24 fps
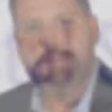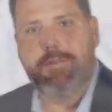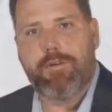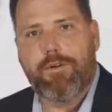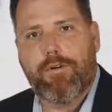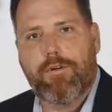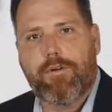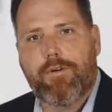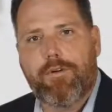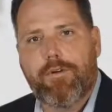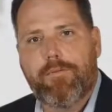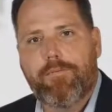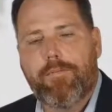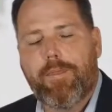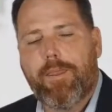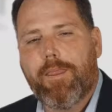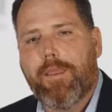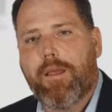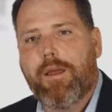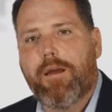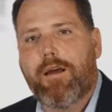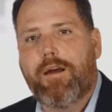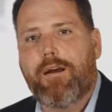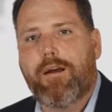Solar.
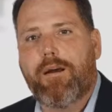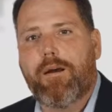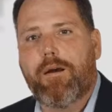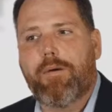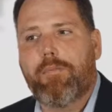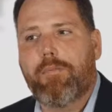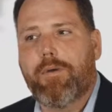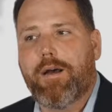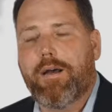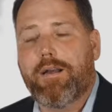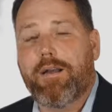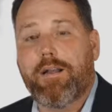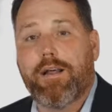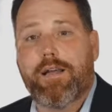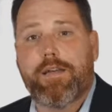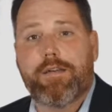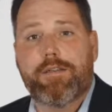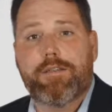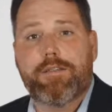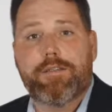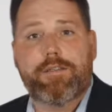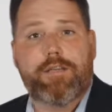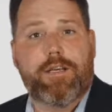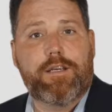I'd
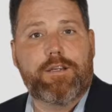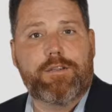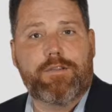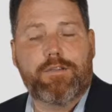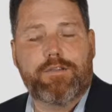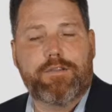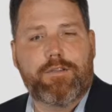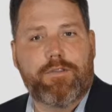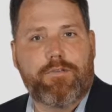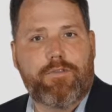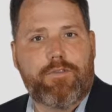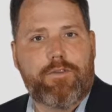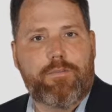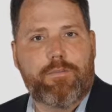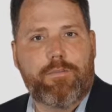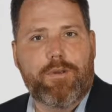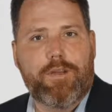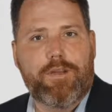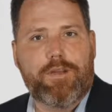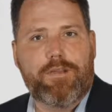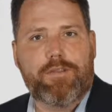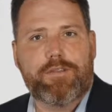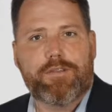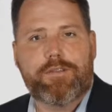like to take just a few
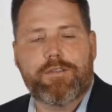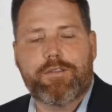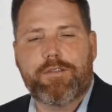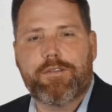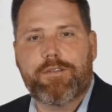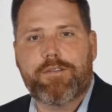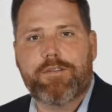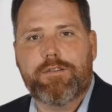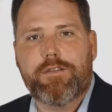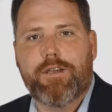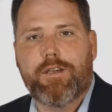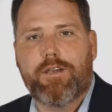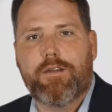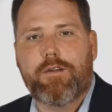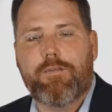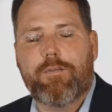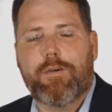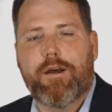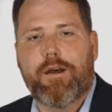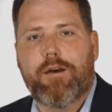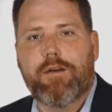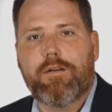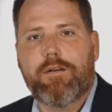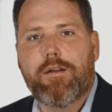minutes to tell you
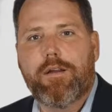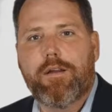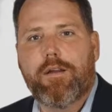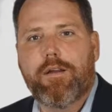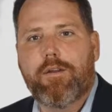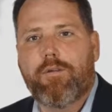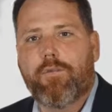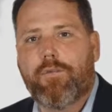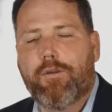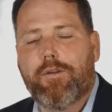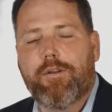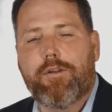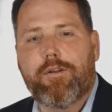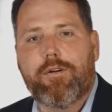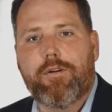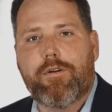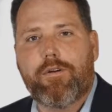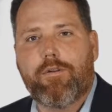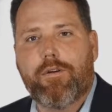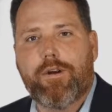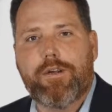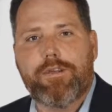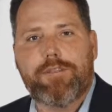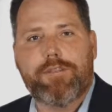about one of the
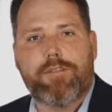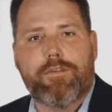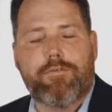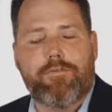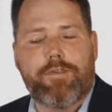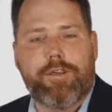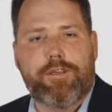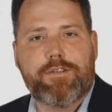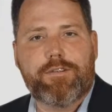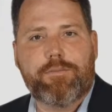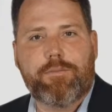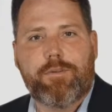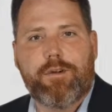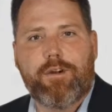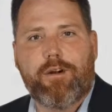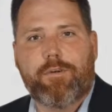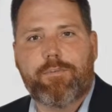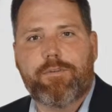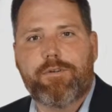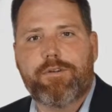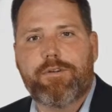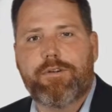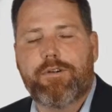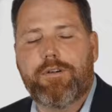greatest investment
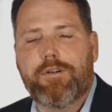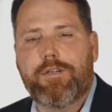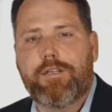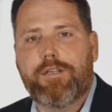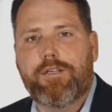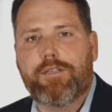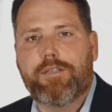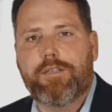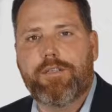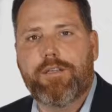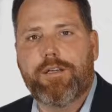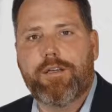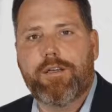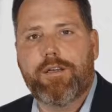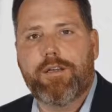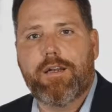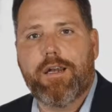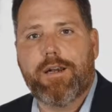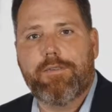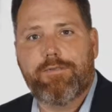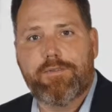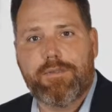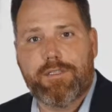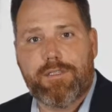opportunities that
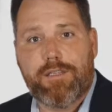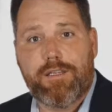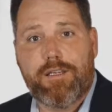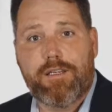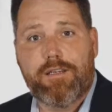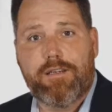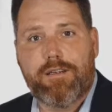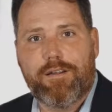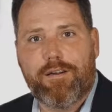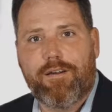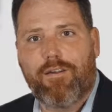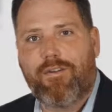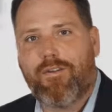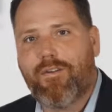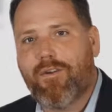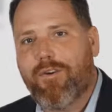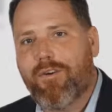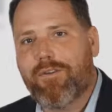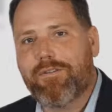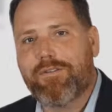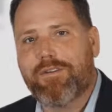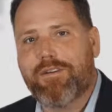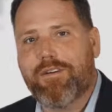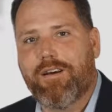I've seen in a
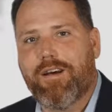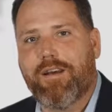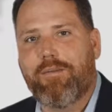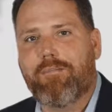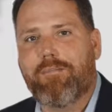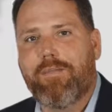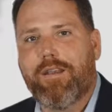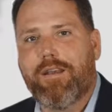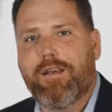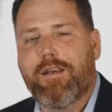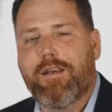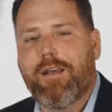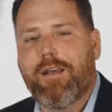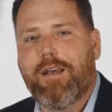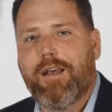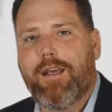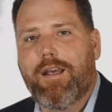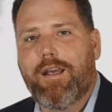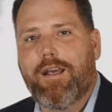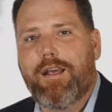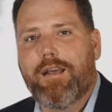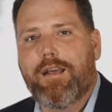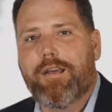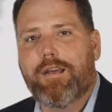long time
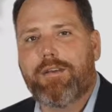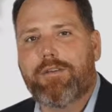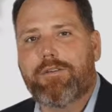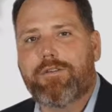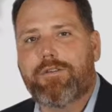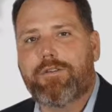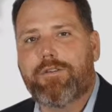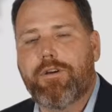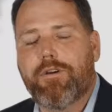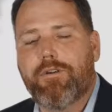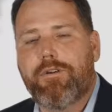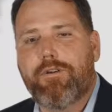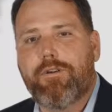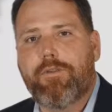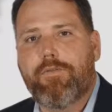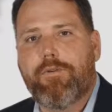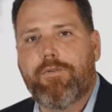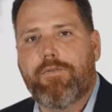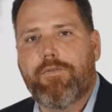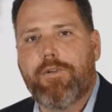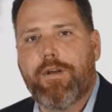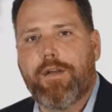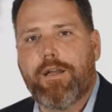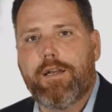and show you a
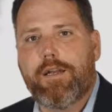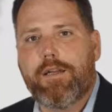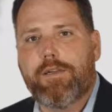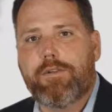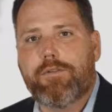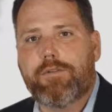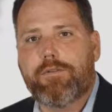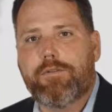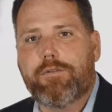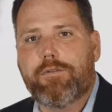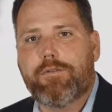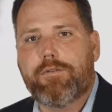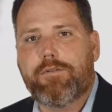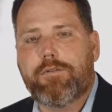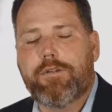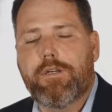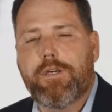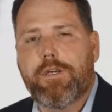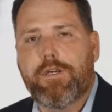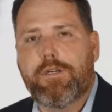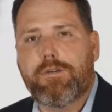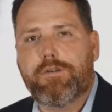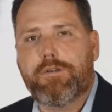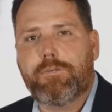financial
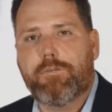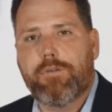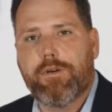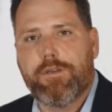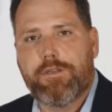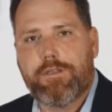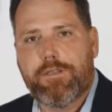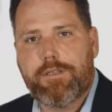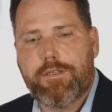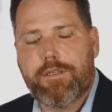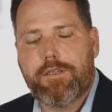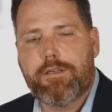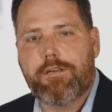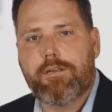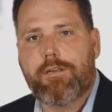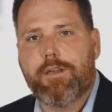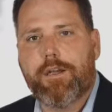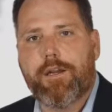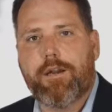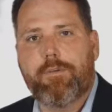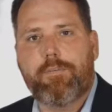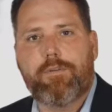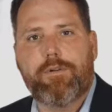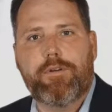spreadsheet
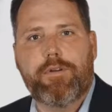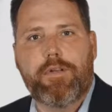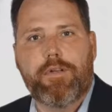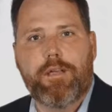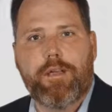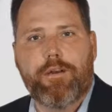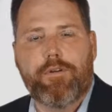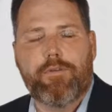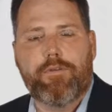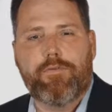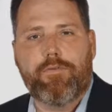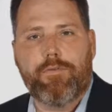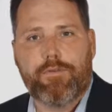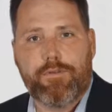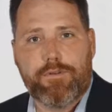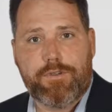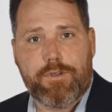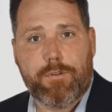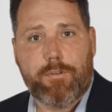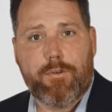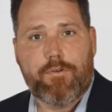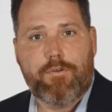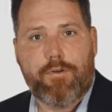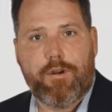that I put together for
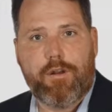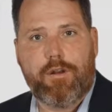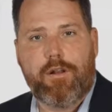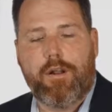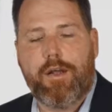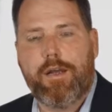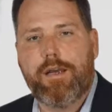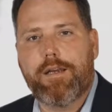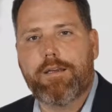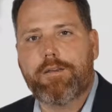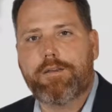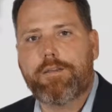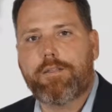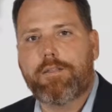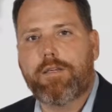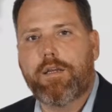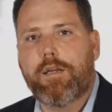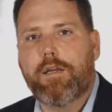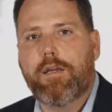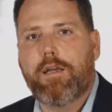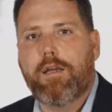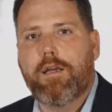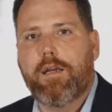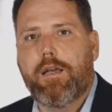some of our clients
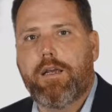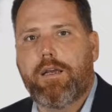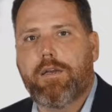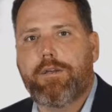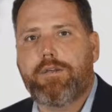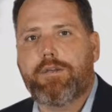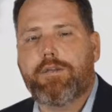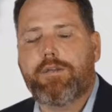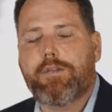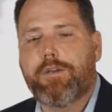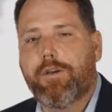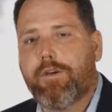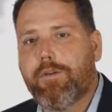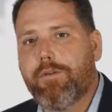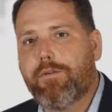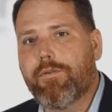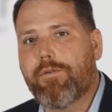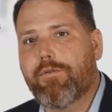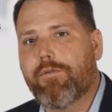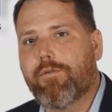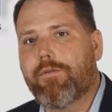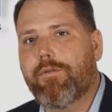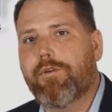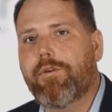and just go
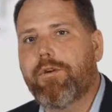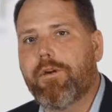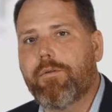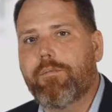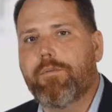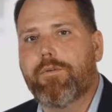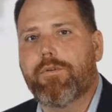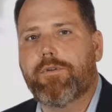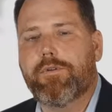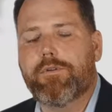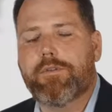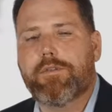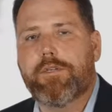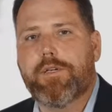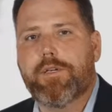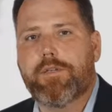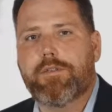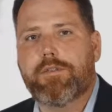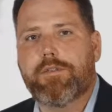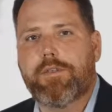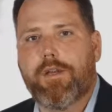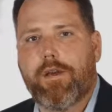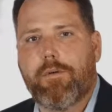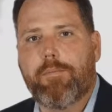through the numbers
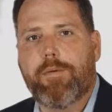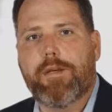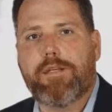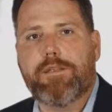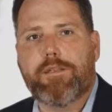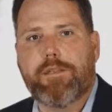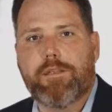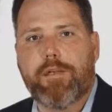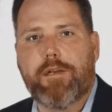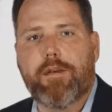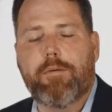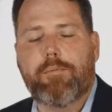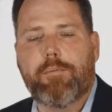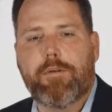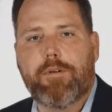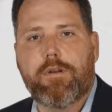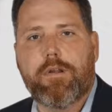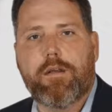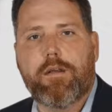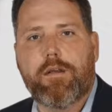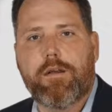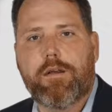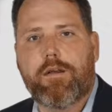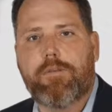step by step.
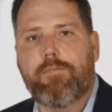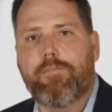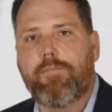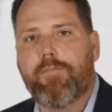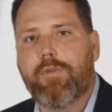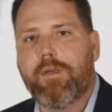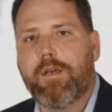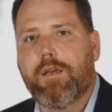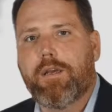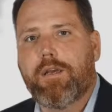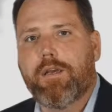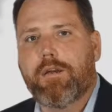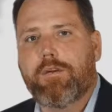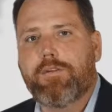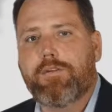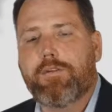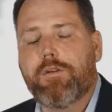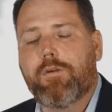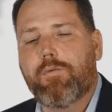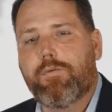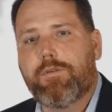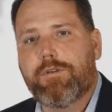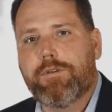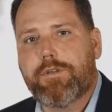
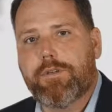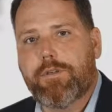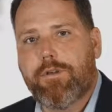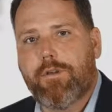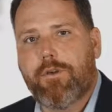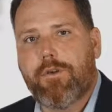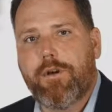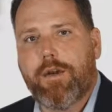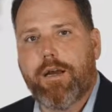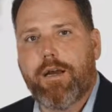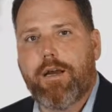So we'll start